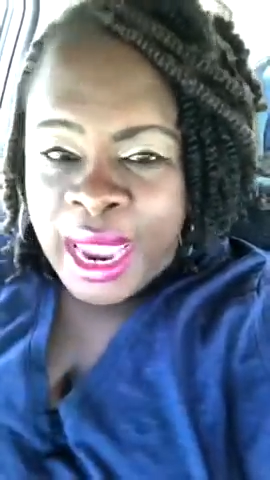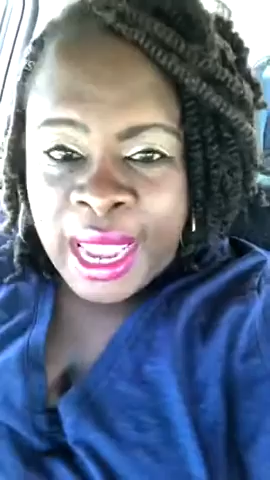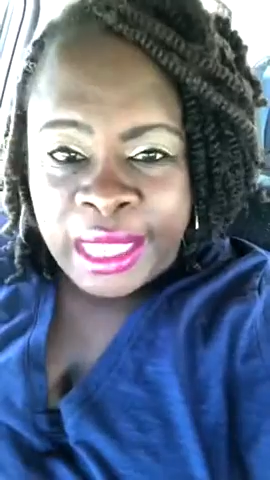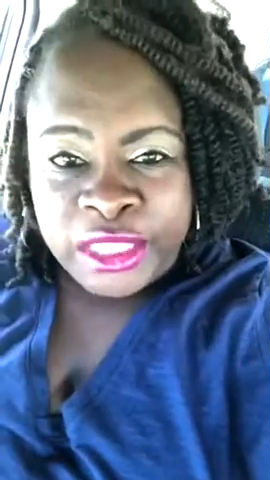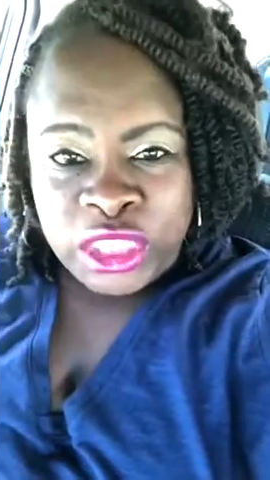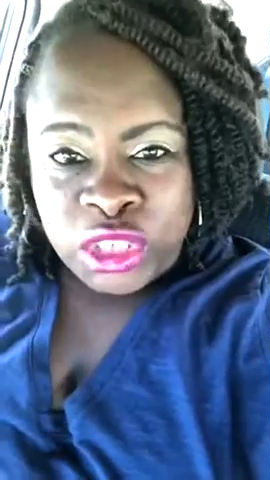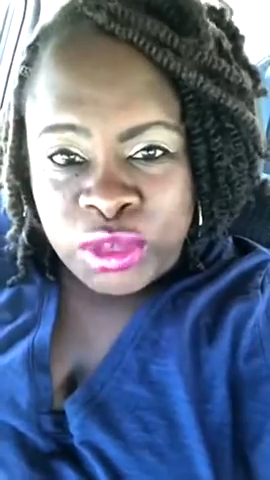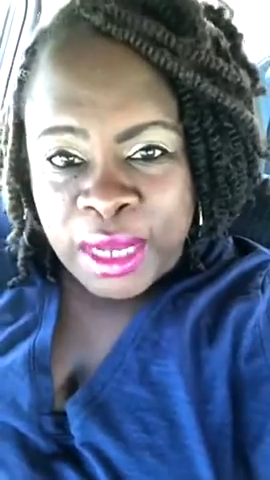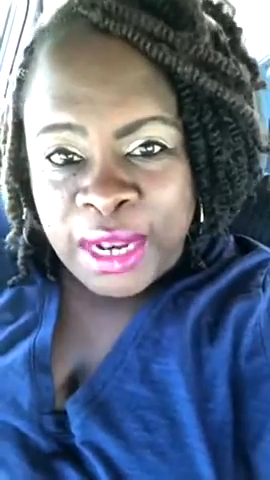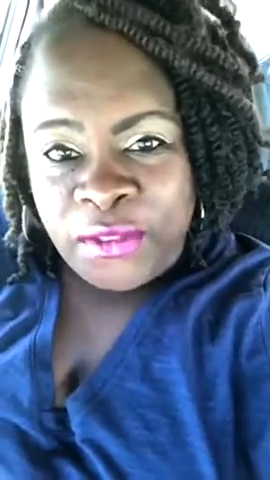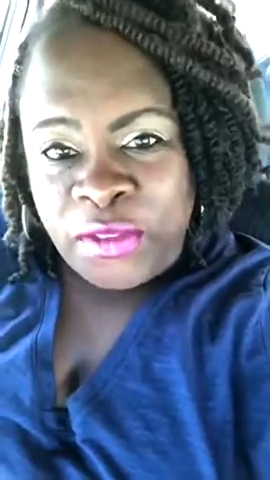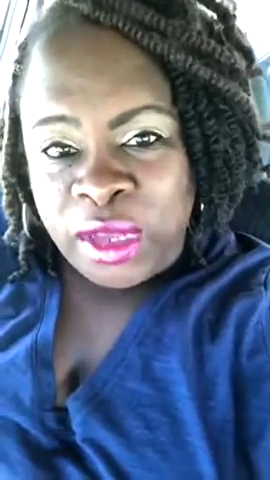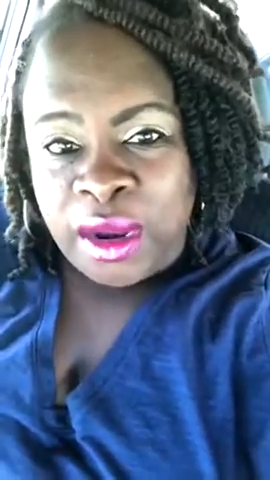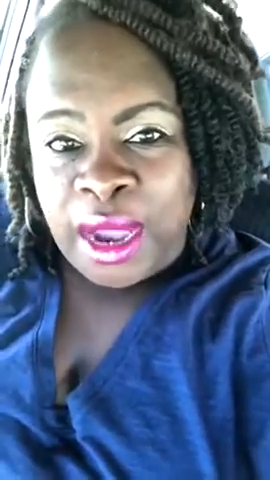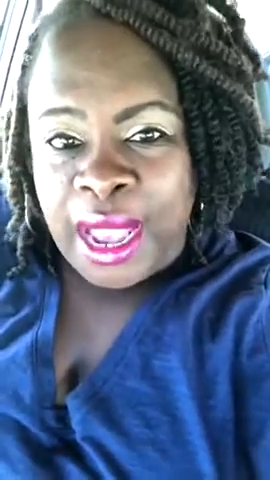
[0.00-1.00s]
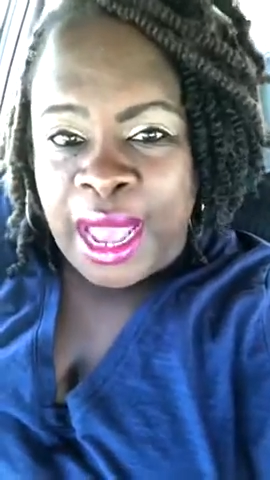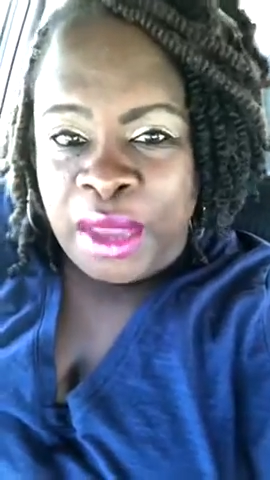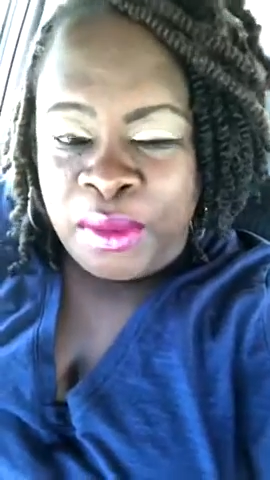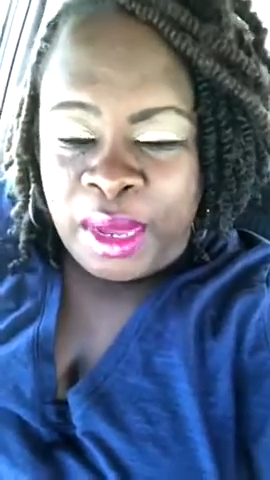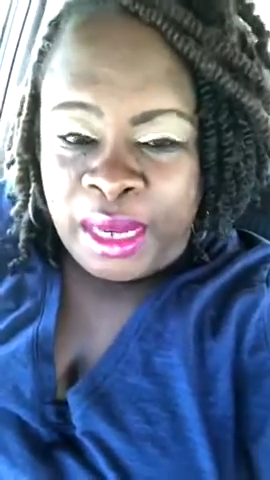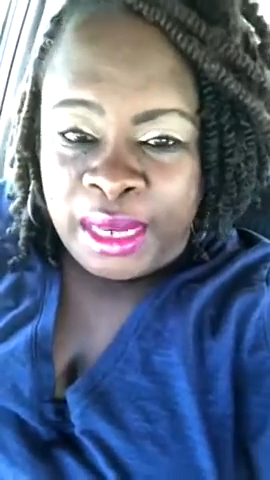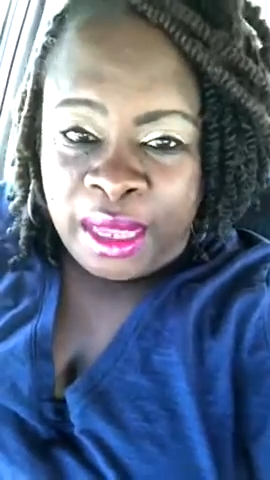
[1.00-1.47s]
And she's trying to figure out, how
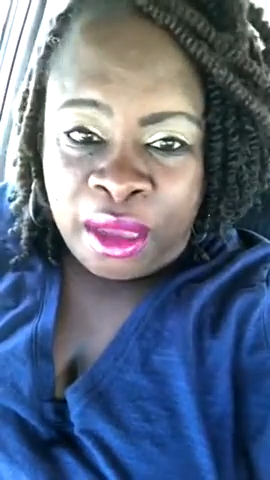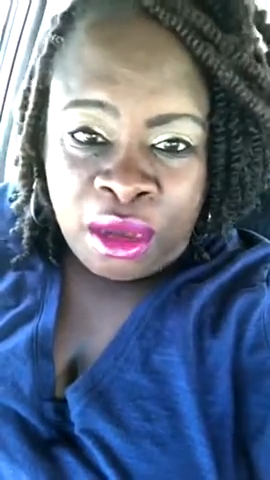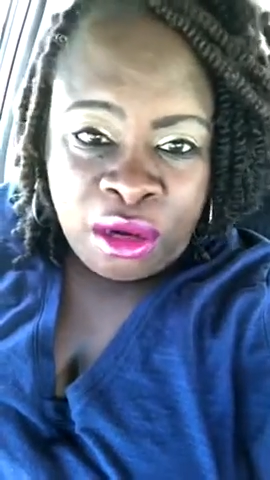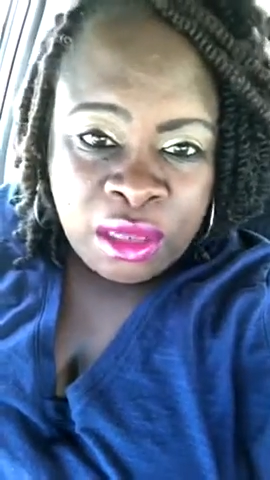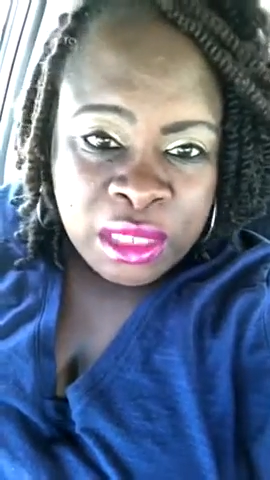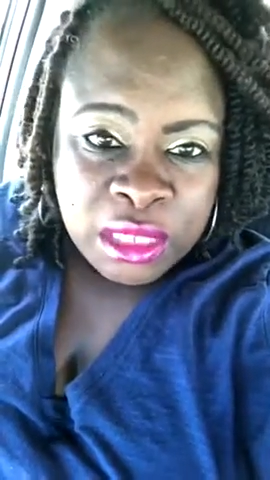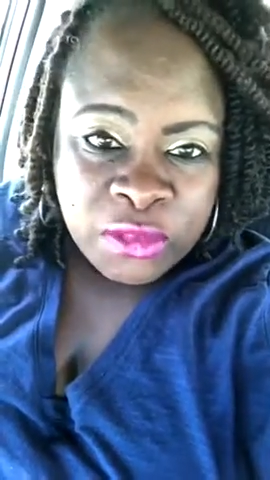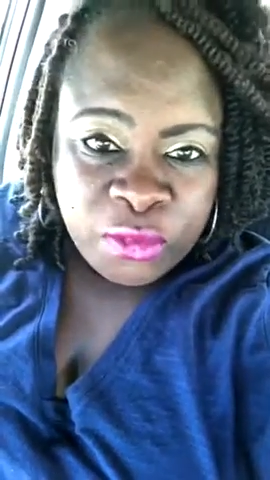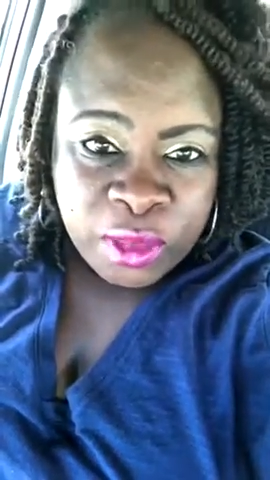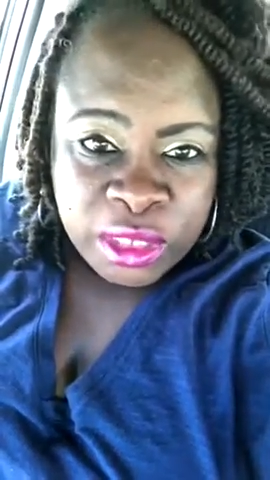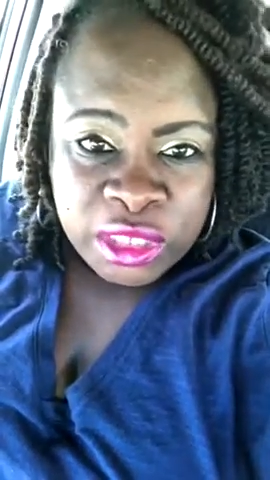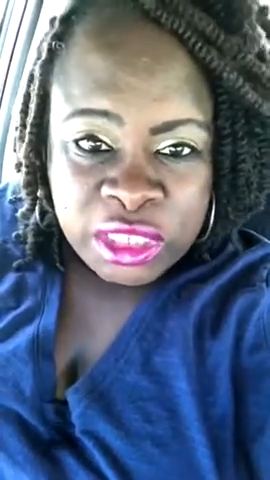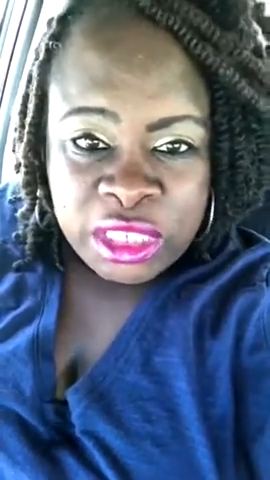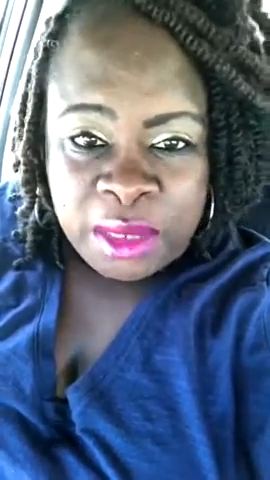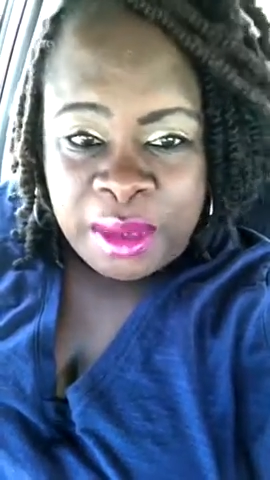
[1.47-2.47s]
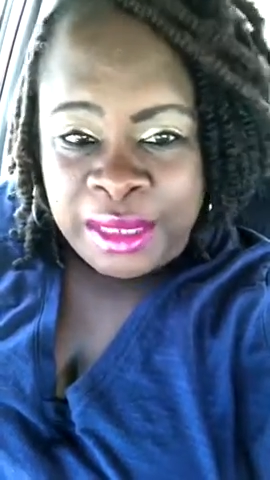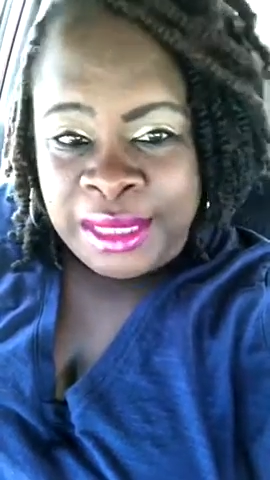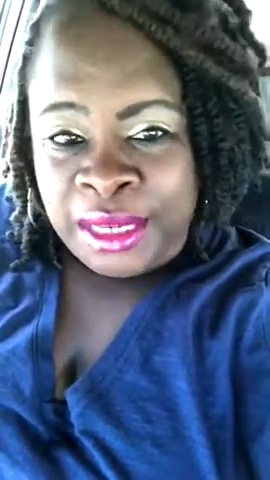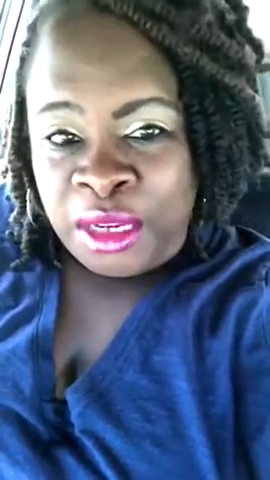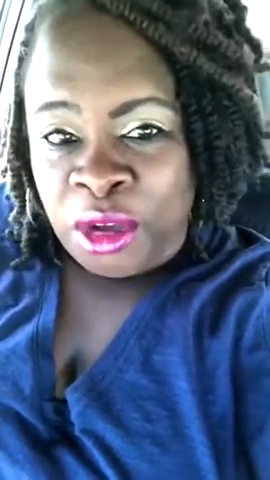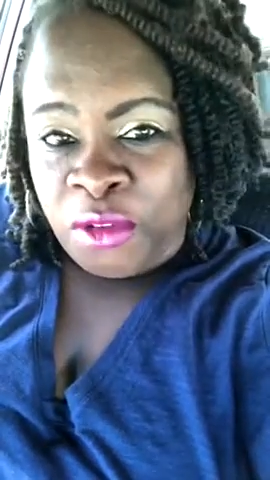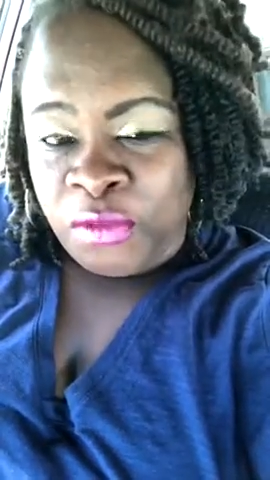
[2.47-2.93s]
do I let go of this friendship because
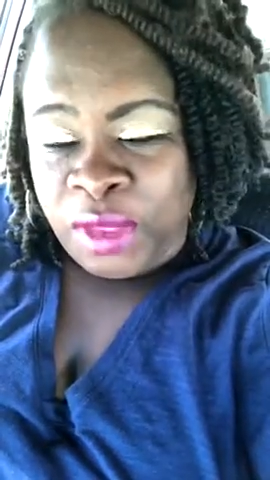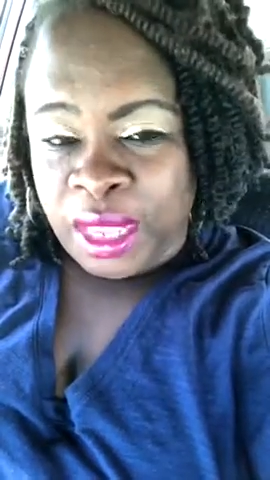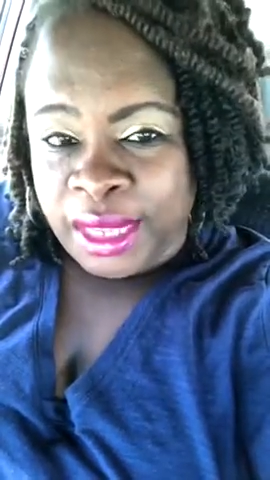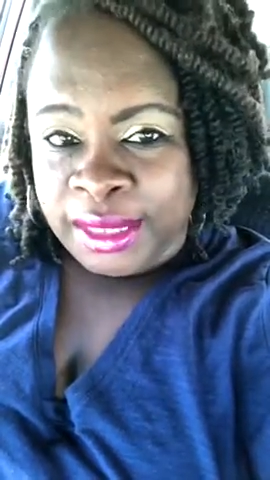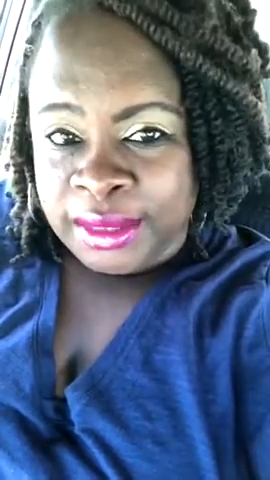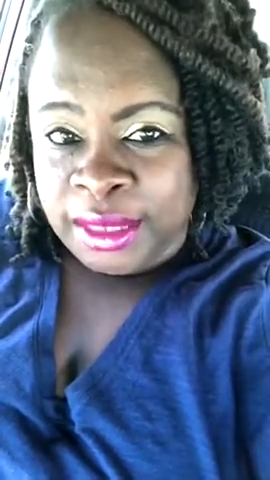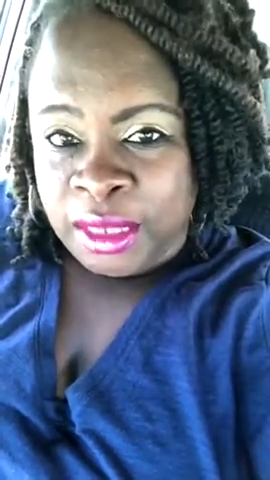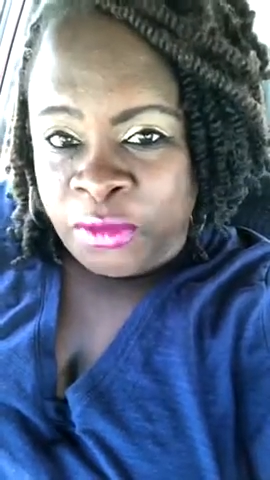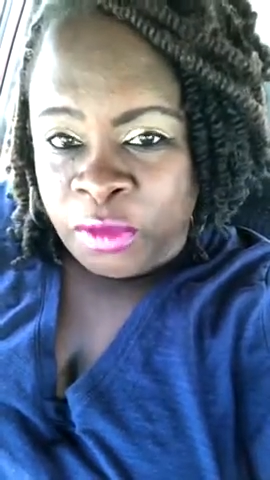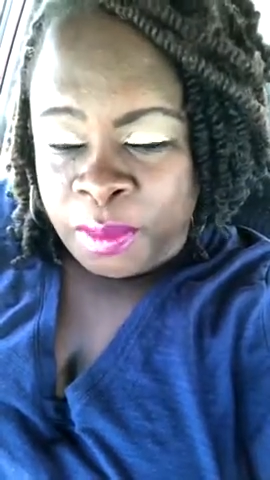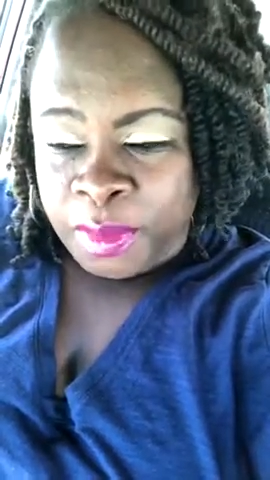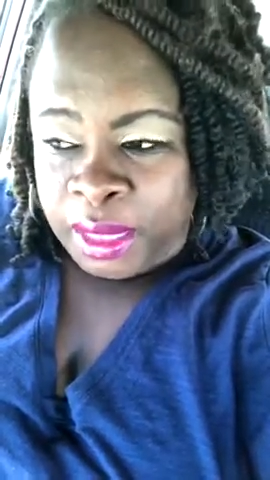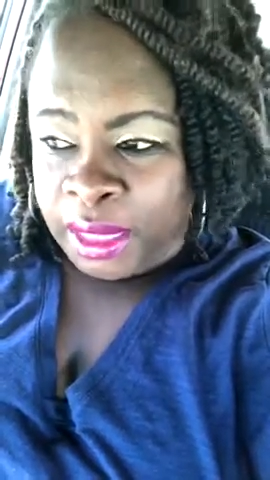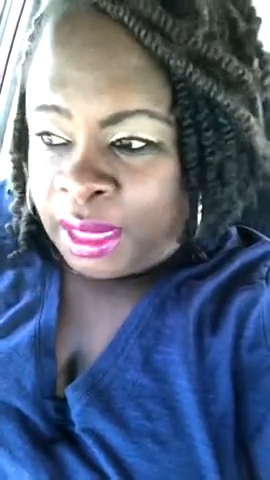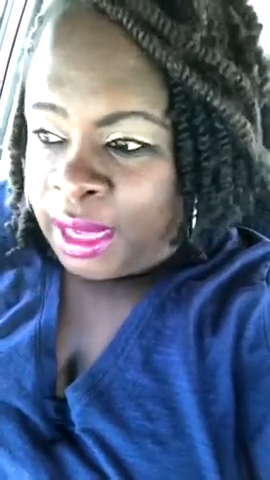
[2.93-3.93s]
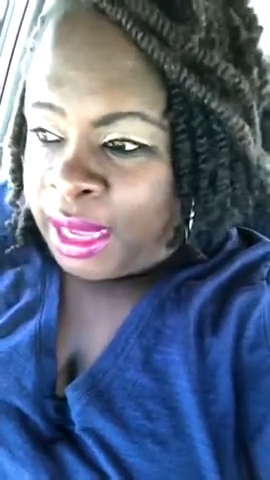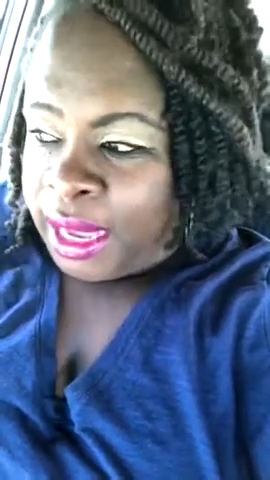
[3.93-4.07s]
I don't feel like it's good for me.